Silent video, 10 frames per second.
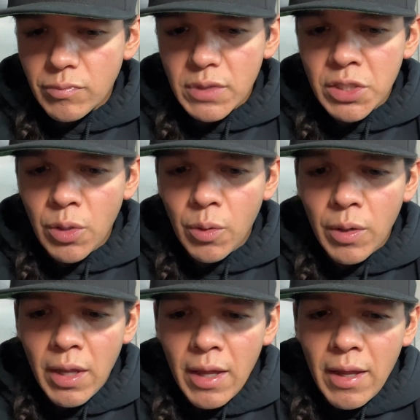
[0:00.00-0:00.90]
So
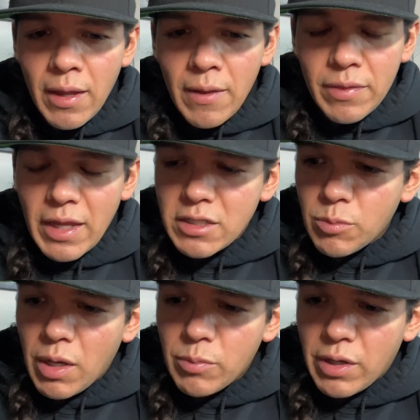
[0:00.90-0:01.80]
that's the
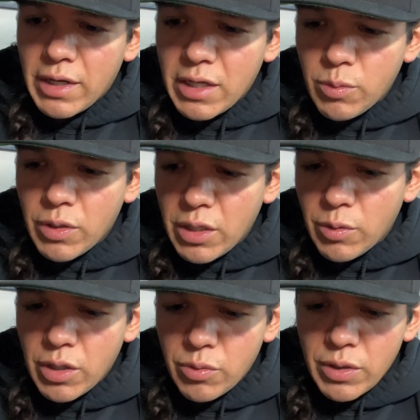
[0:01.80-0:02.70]
way I'm looking at
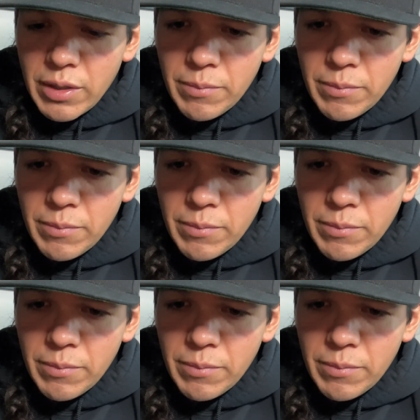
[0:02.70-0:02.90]
2023,